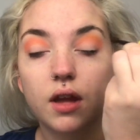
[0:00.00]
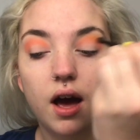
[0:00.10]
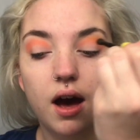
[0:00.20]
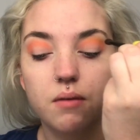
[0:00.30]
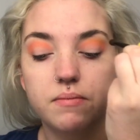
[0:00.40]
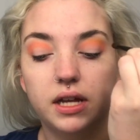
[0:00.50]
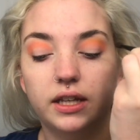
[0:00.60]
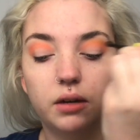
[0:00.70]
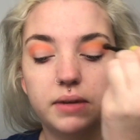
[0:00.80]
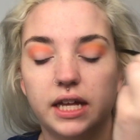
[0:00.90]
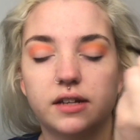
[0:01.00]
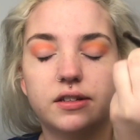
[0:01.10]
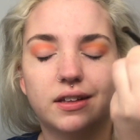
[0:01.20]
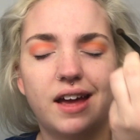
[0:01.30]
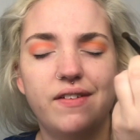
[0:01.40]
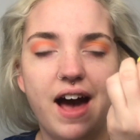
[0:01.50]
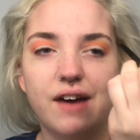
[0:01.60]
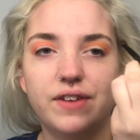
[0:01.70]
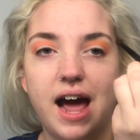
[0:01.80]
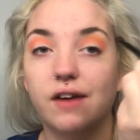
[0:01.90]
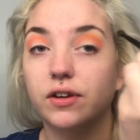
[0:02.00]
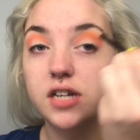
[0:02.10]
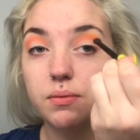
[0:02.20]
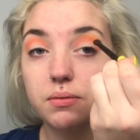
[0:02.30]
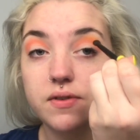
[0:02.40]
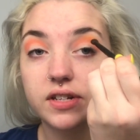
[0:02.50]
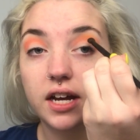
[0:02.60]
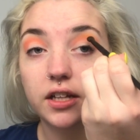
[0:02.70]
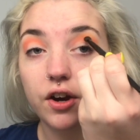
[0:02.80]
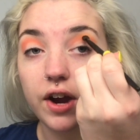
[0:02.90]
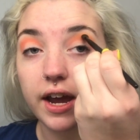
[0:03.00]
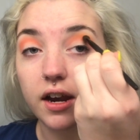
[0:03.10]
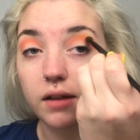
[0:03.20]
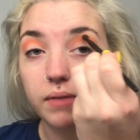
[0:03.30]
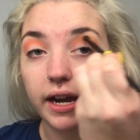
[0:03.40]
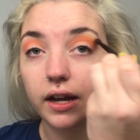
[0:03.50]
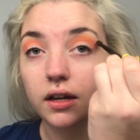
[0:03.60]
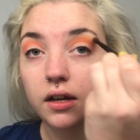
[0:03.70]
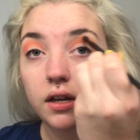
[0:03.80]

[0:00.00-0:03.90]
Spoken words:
a little bit like kind of half and half on top of the previous color and on my,